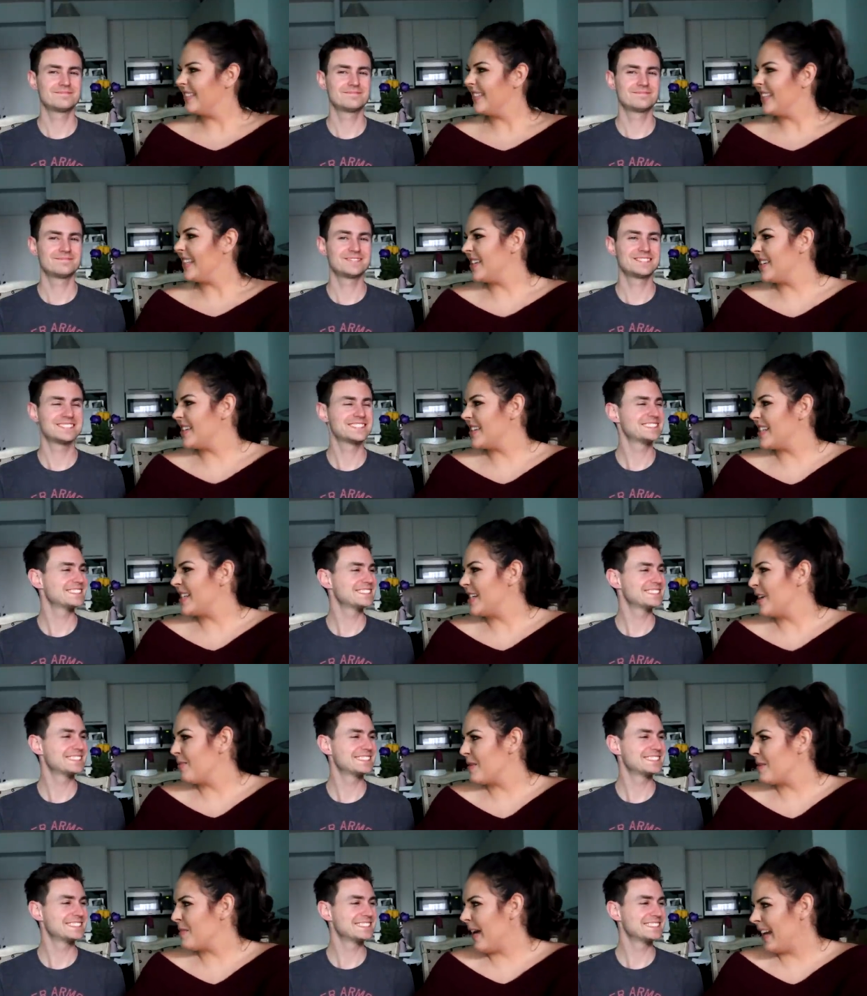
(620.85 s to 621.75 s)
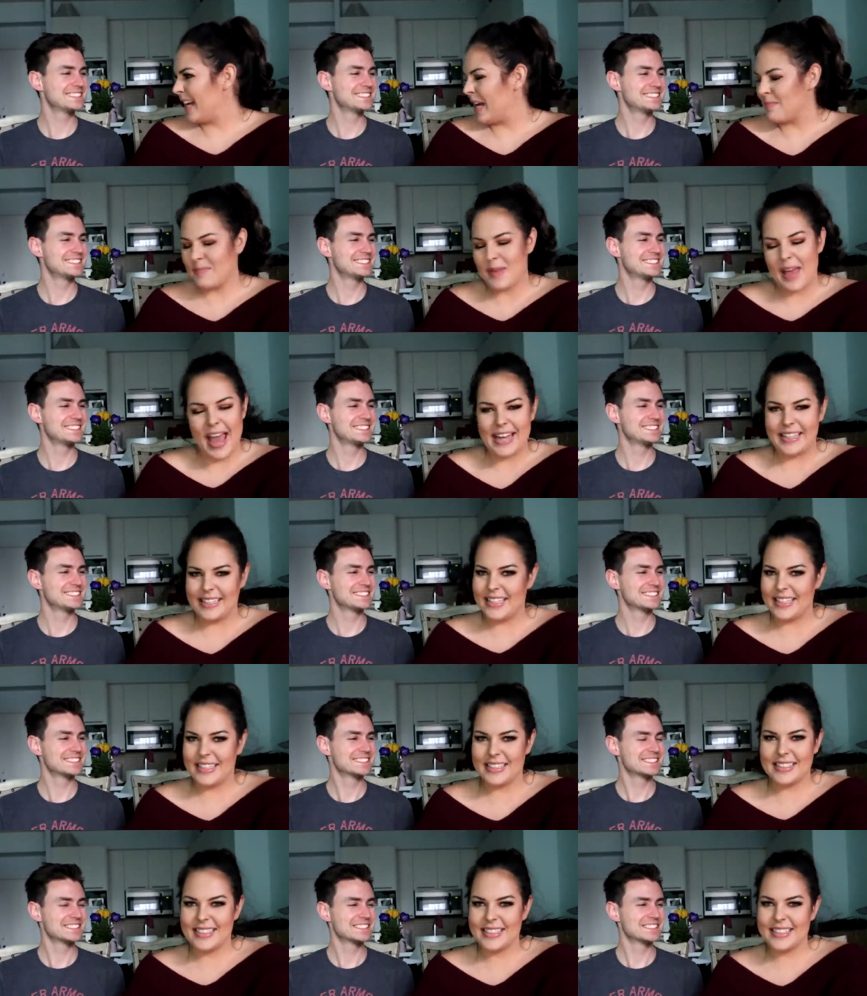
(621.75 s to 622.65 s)
Speaker 1: He'll still be my
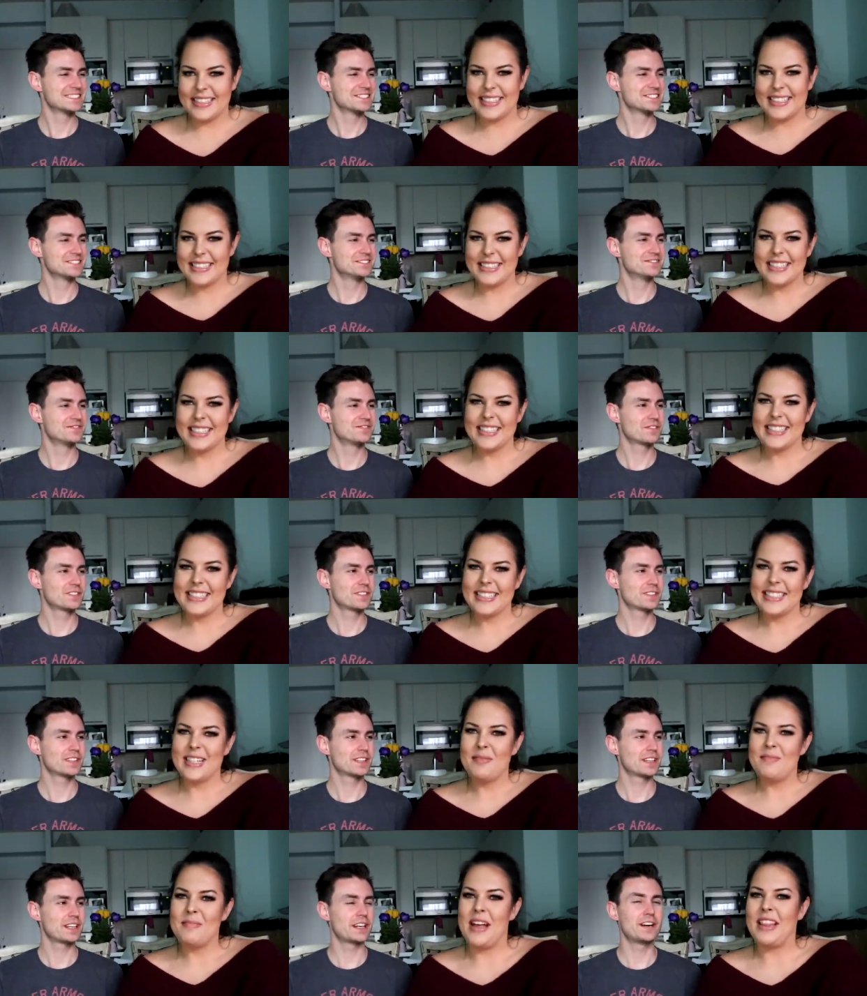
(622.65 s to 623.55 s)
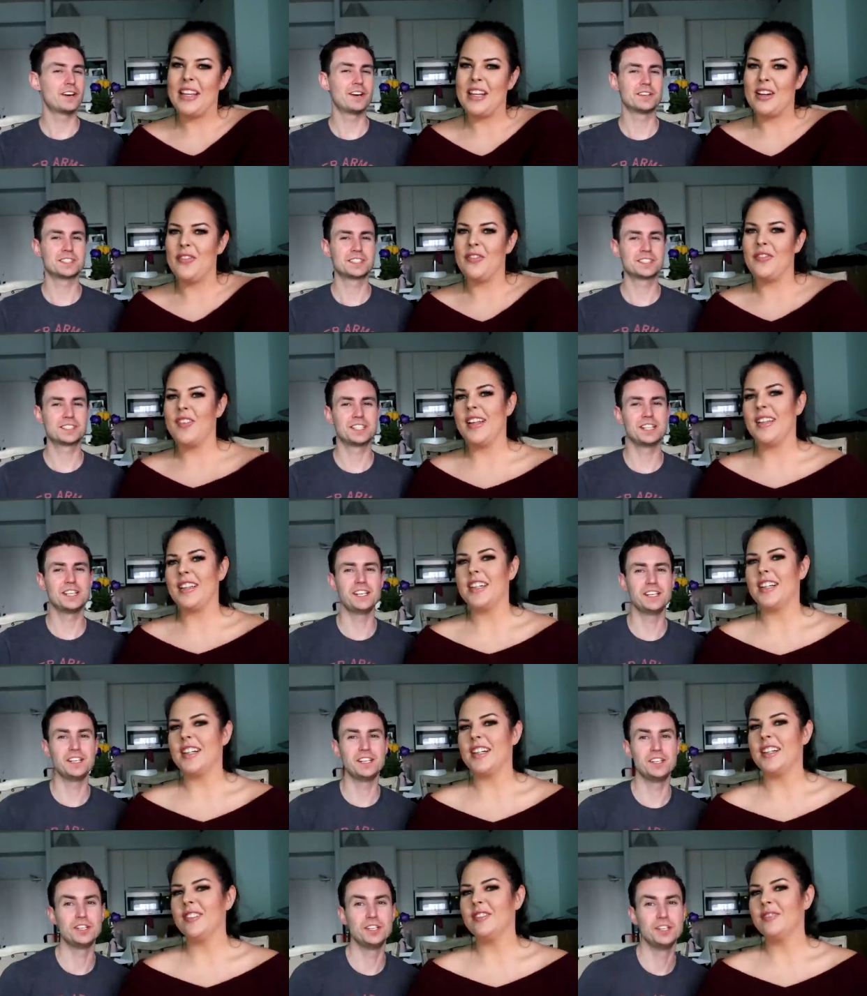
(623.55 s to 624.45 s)
companion, my I'll little
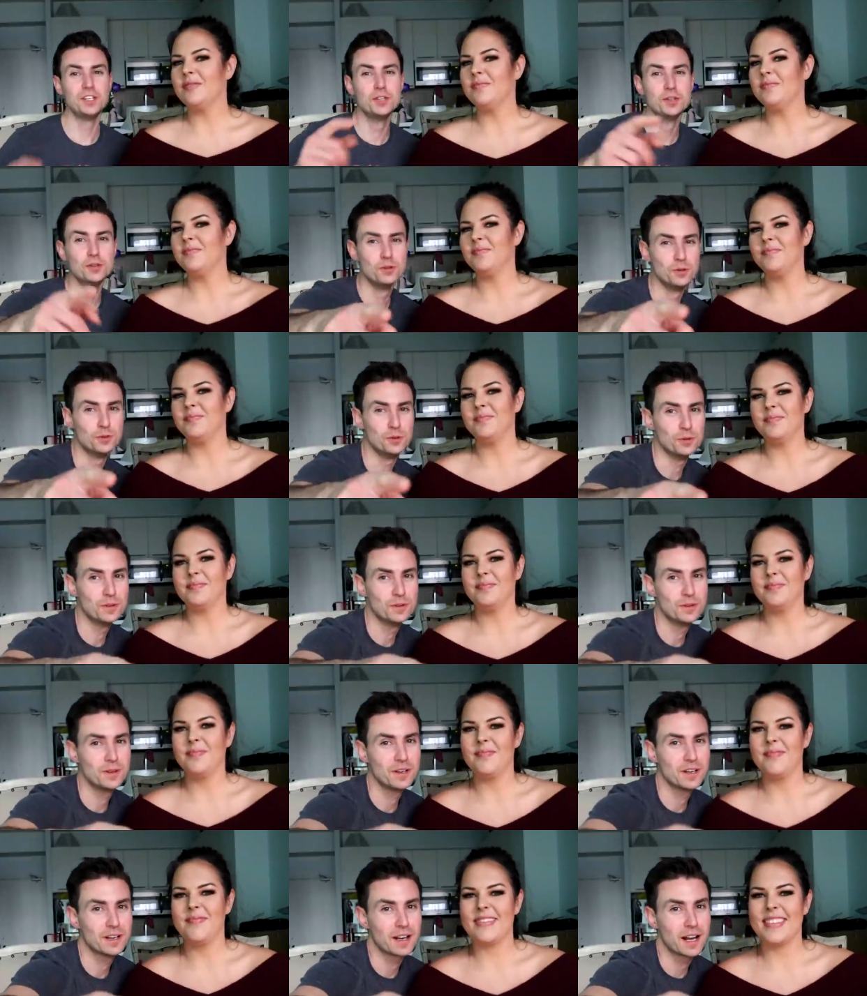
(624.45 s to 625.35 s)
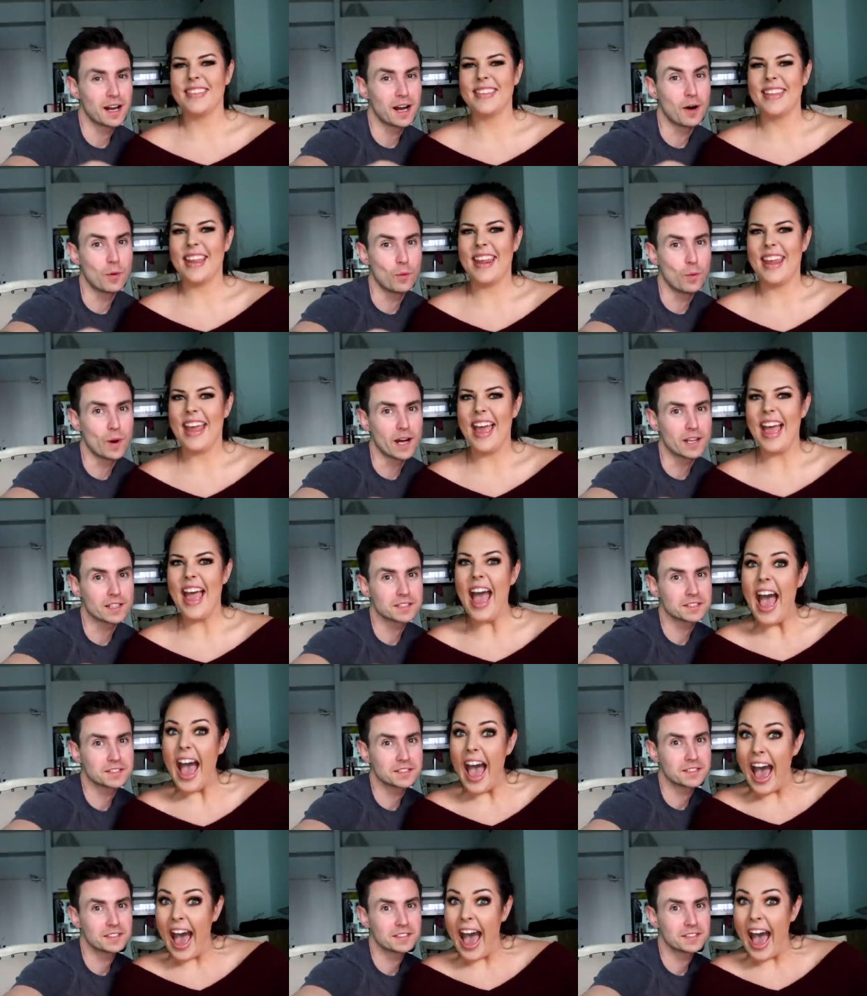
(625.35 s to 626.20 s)
filler. you out west.